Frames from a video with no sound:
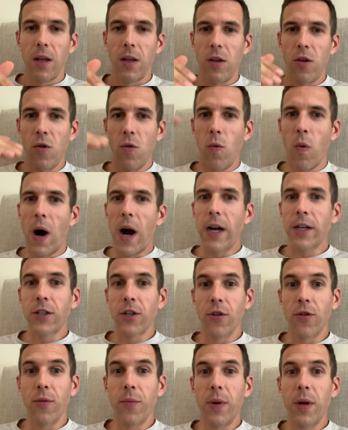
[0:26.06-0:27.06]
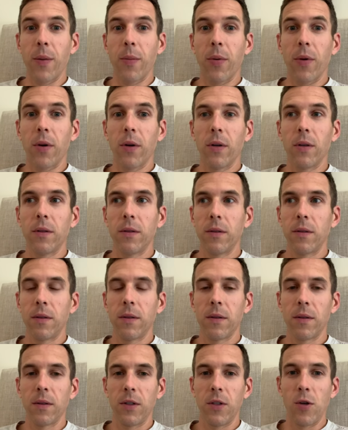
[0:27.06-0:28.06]
You watch other people,
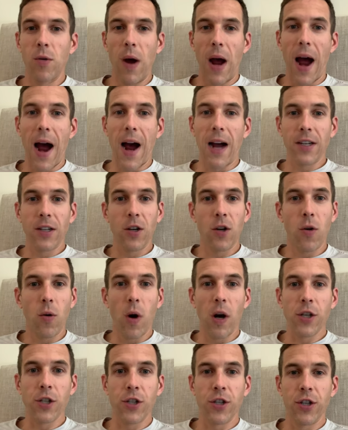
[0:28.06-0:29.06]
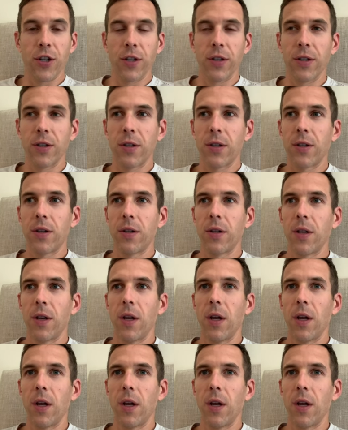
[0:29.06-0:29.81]
you ask questions.